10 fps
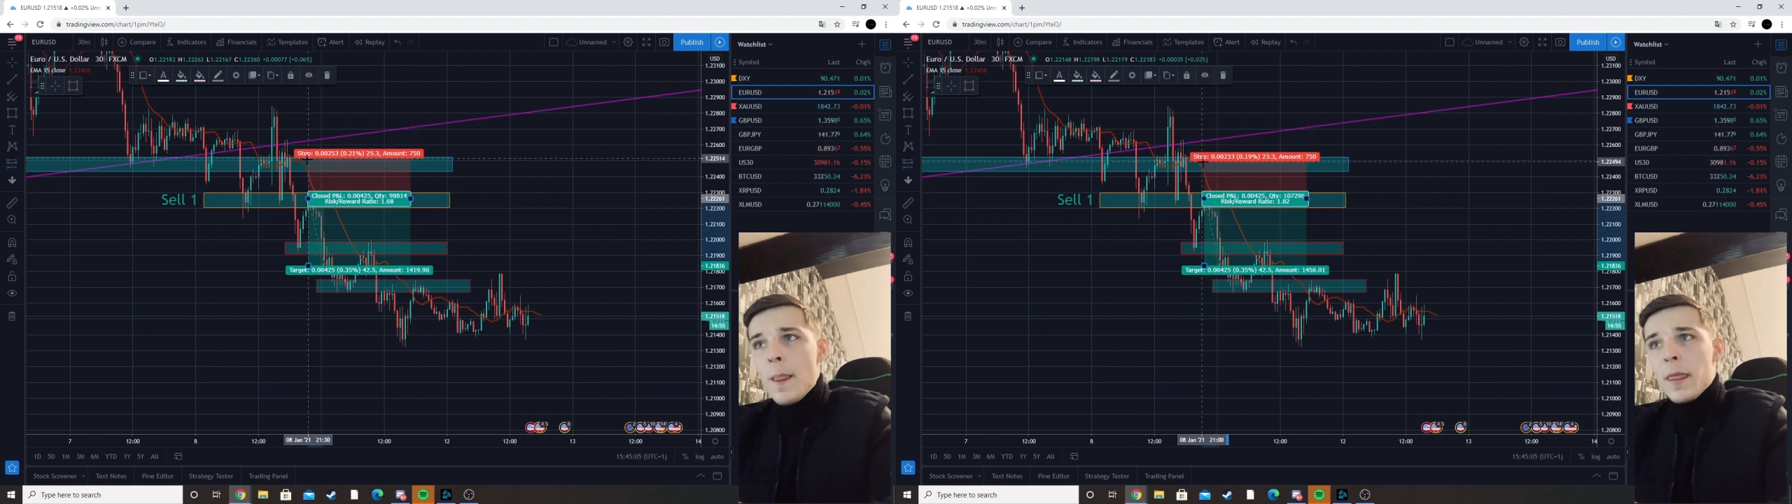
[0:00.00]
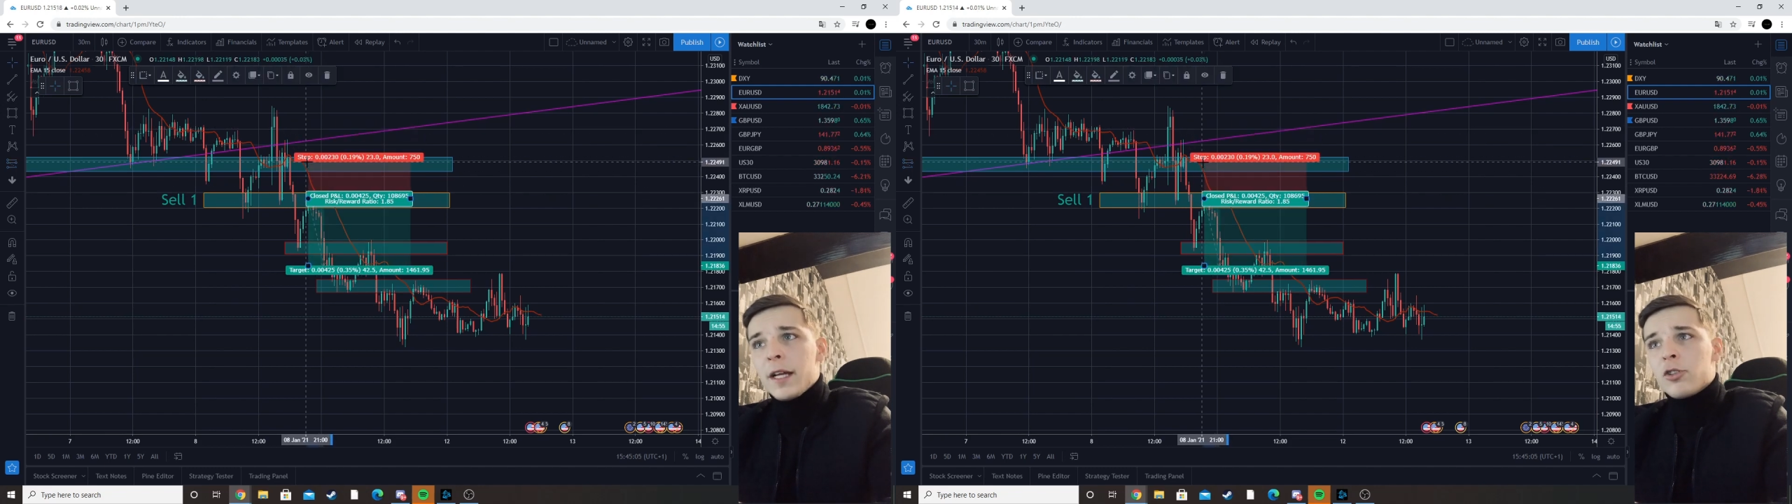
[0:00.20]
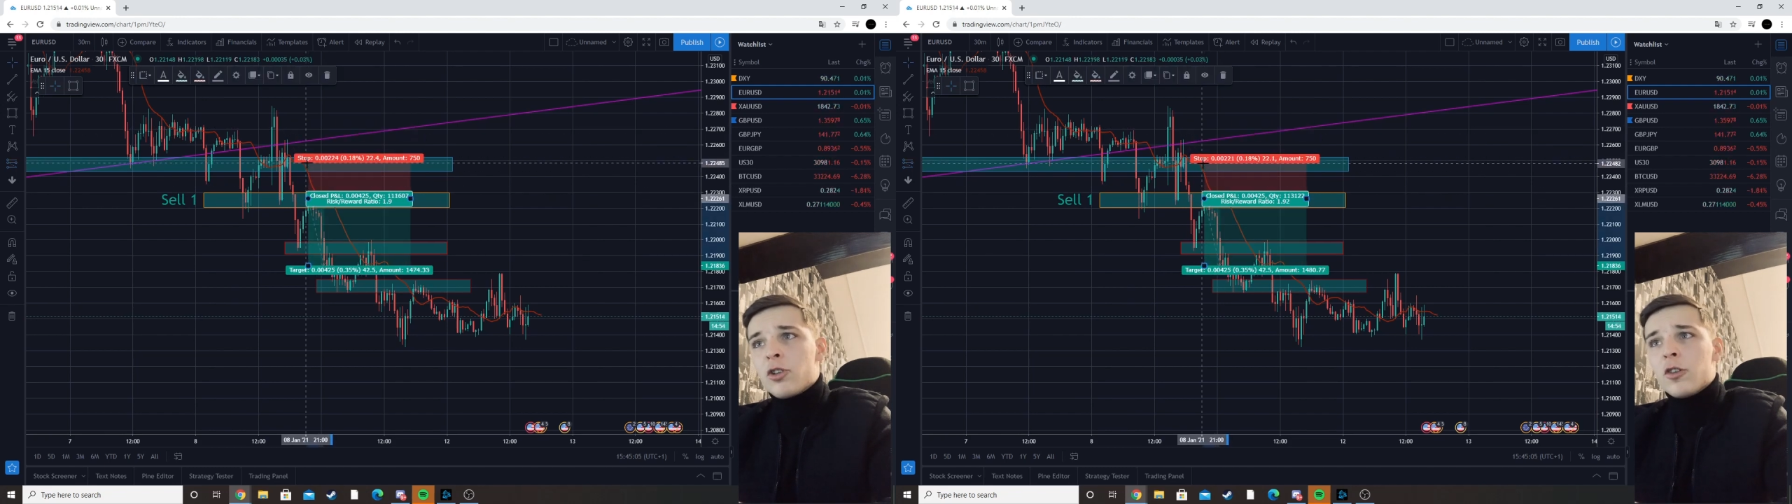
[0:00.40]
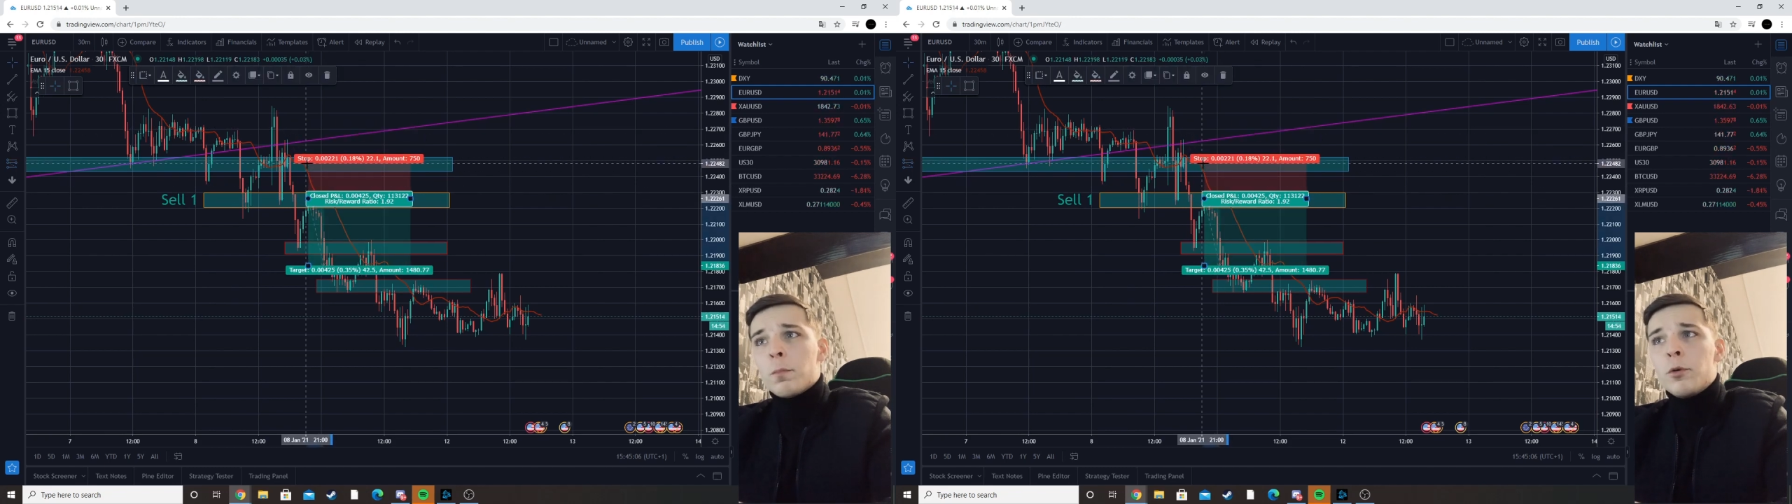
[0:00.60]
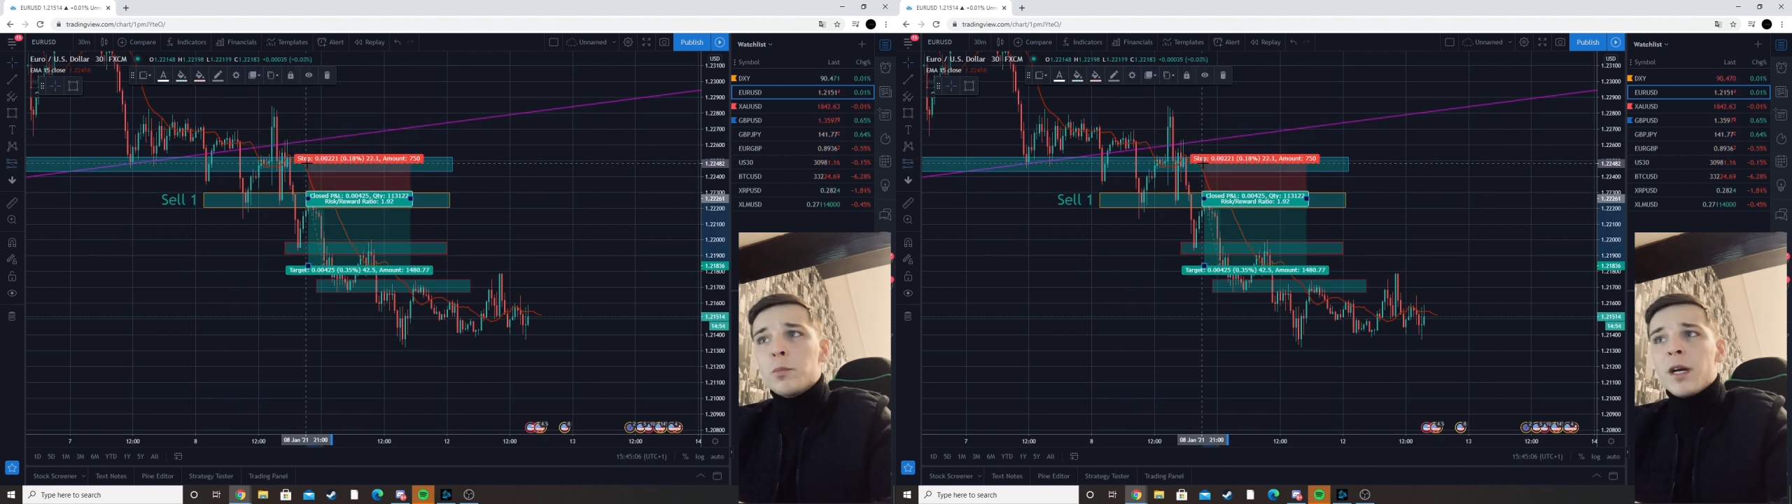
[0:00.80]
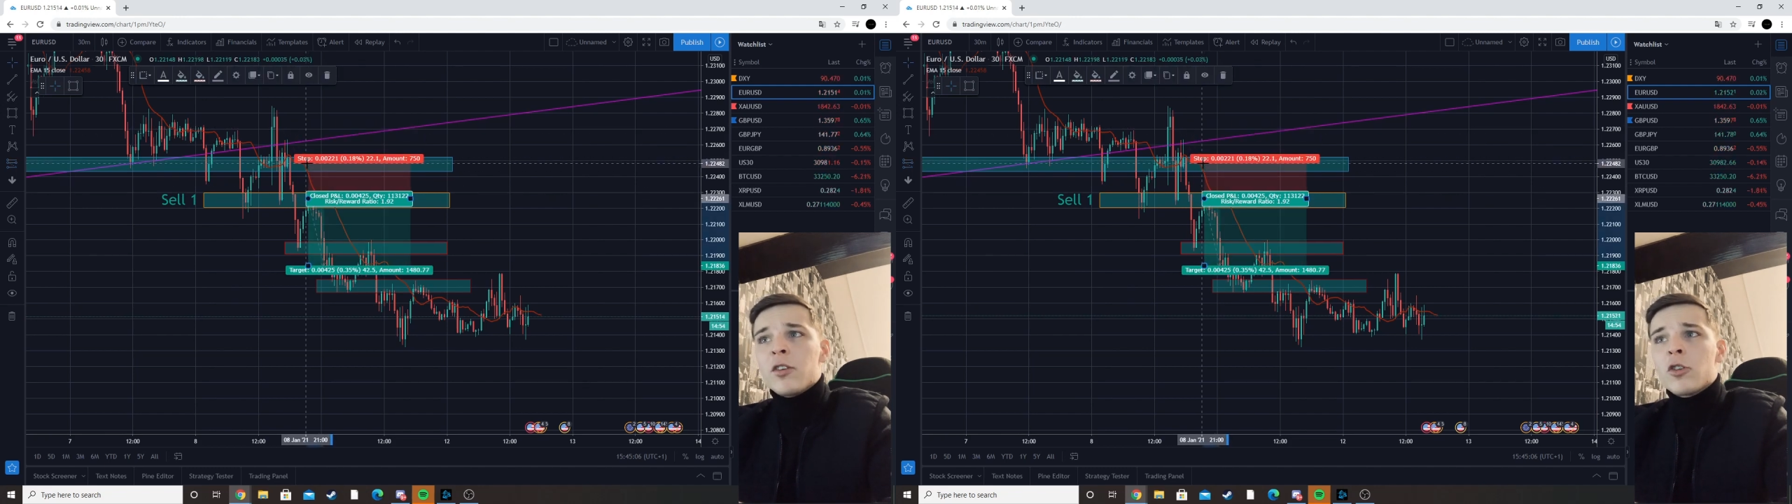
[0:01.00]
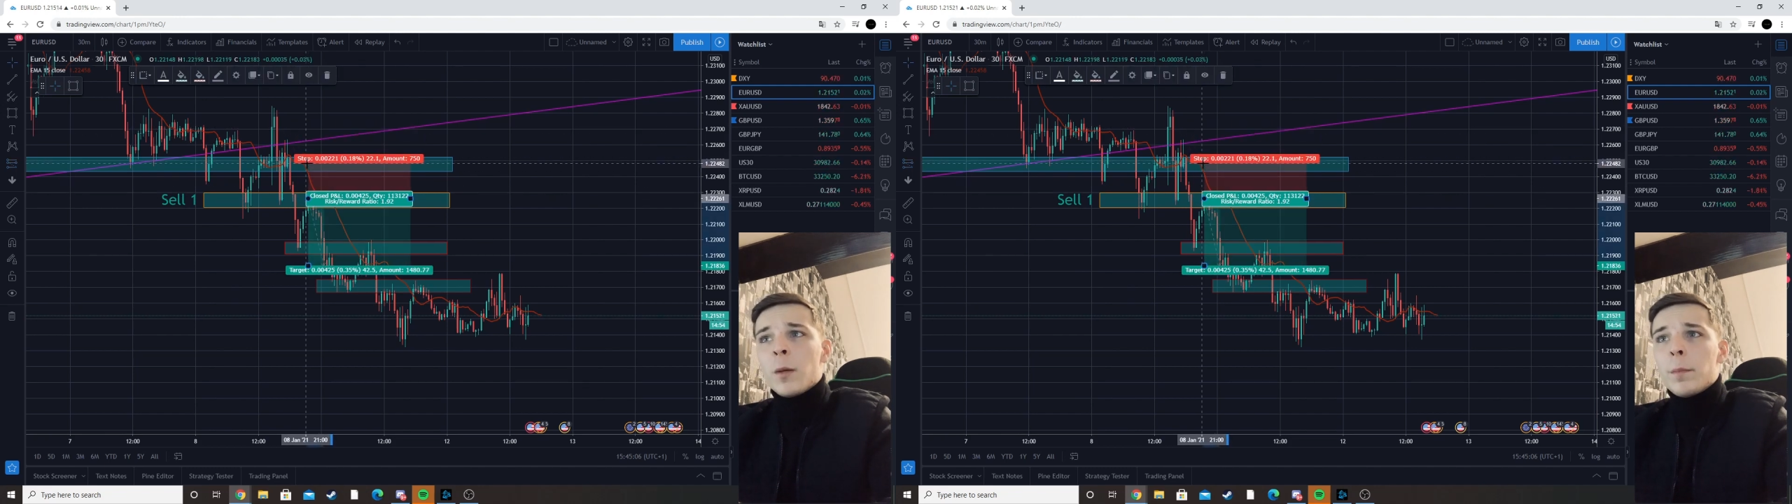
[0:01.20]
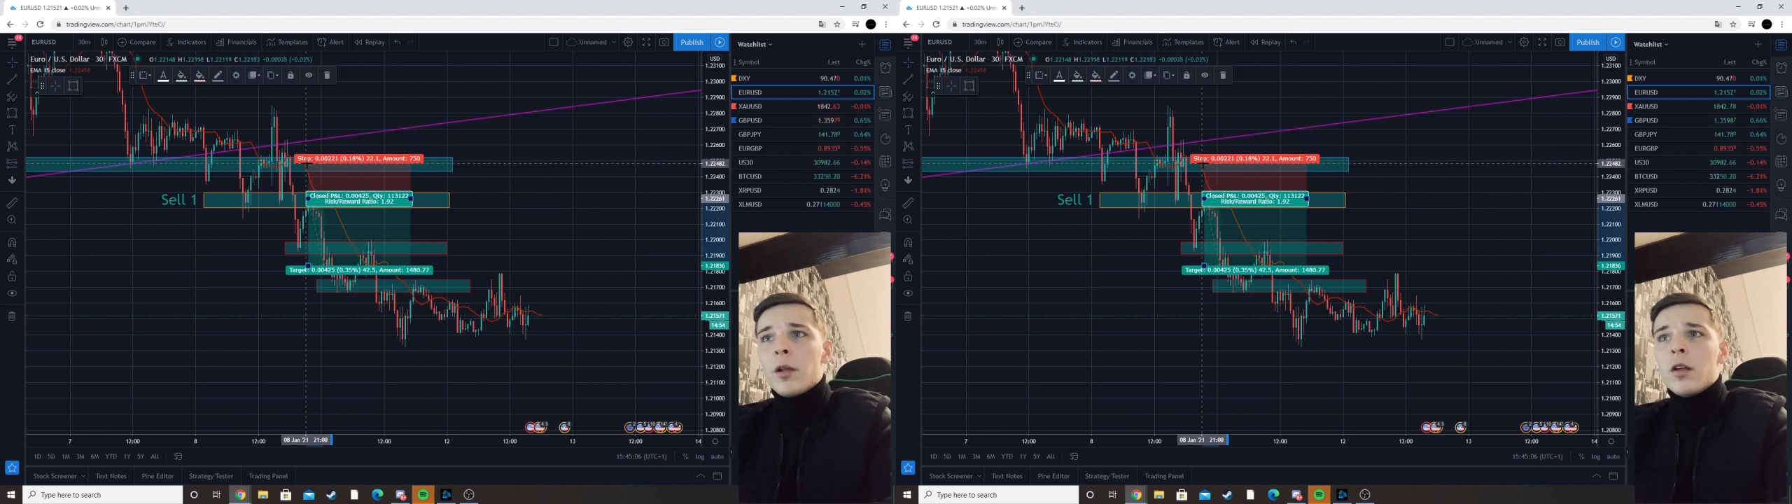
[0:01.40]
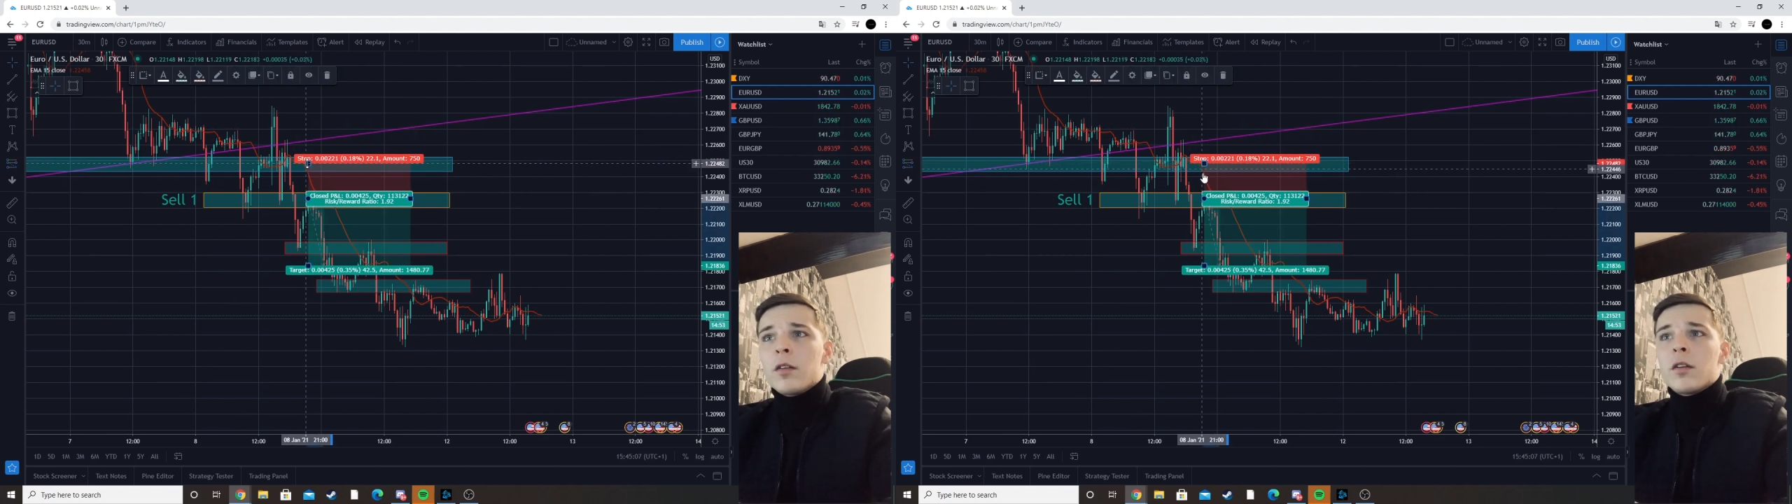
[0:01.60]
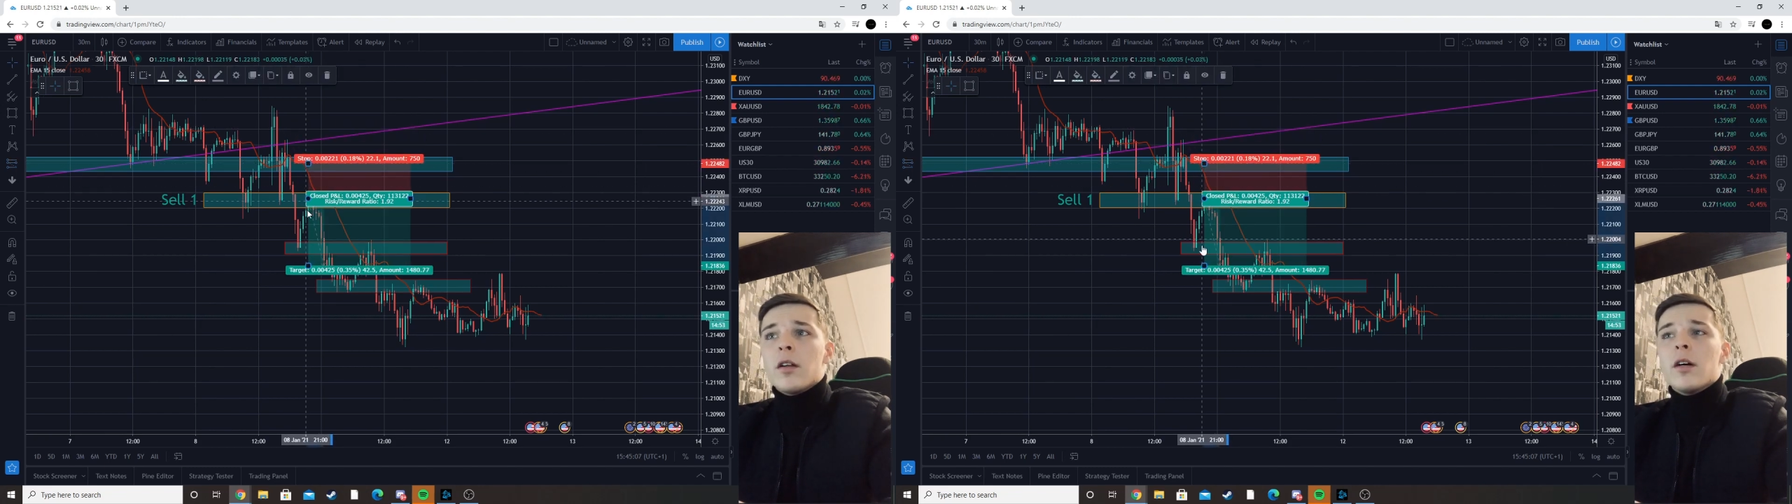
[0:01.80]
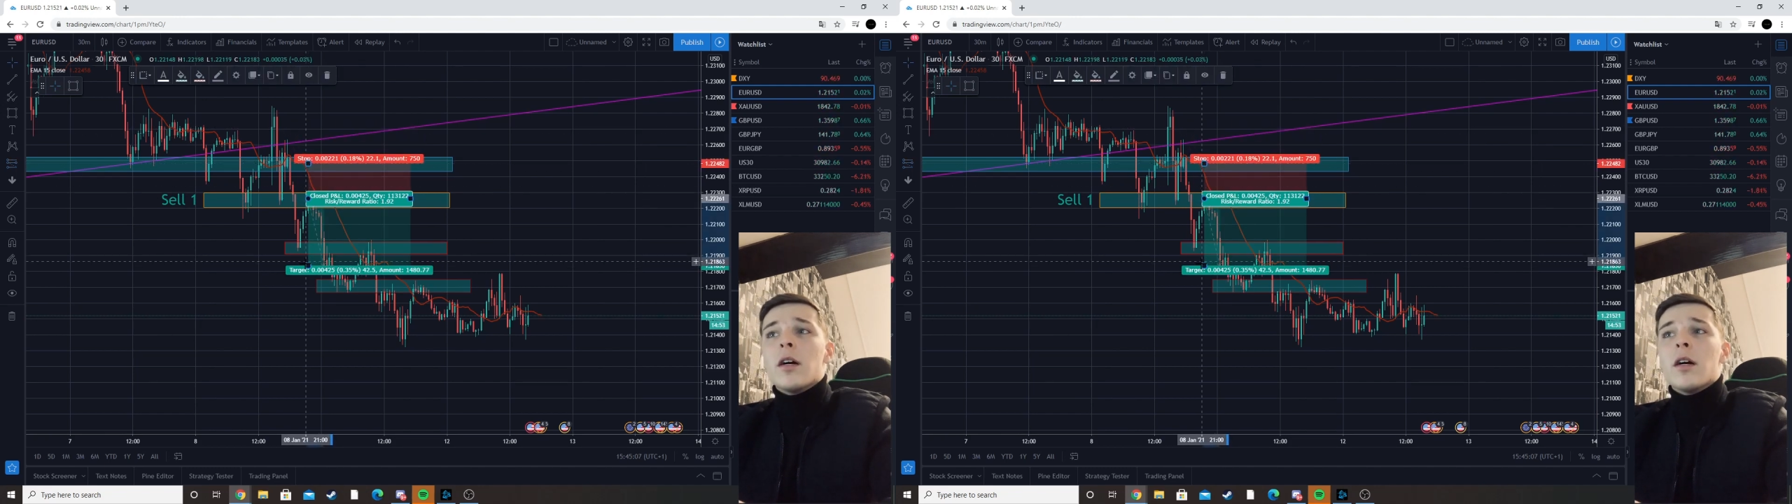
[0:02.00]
and just put my stop loss